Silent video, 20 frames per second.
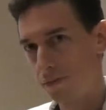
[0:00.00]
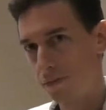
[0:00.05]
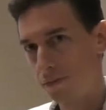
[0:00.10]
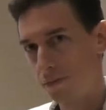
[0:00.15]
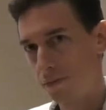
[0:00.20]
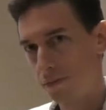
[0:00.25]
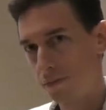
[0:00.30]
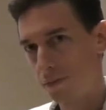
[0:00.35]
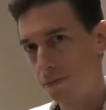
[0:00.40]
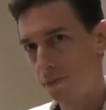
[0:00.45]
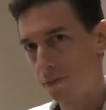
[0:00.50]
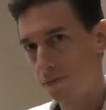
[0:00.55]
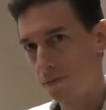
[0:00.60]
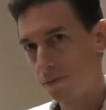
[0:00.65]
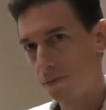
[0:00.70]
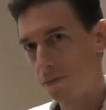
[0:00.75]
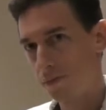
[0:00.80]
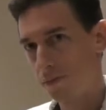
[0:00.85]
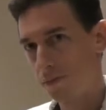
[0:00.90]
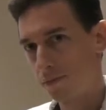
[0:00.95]

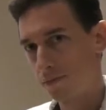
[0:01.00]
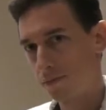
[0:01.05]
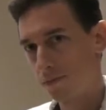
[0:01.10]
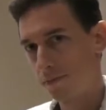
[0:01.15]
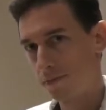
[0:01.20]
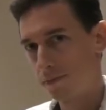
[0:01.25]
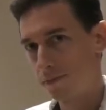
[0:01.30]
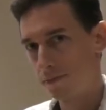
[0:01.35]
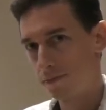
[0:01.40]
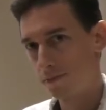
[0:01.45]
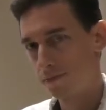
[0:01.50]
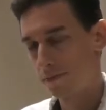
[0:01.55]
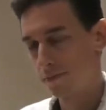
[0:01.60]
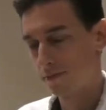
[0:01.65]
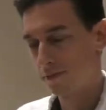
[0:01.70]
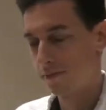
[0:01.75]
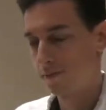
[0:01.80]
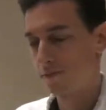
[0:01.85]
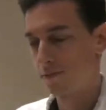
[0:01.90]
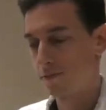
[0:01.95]

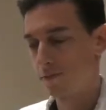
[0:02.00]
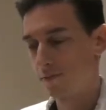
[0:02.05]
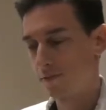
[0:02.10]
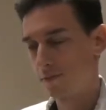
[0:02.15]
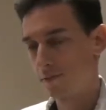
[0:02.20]
No one is speaking in this clip.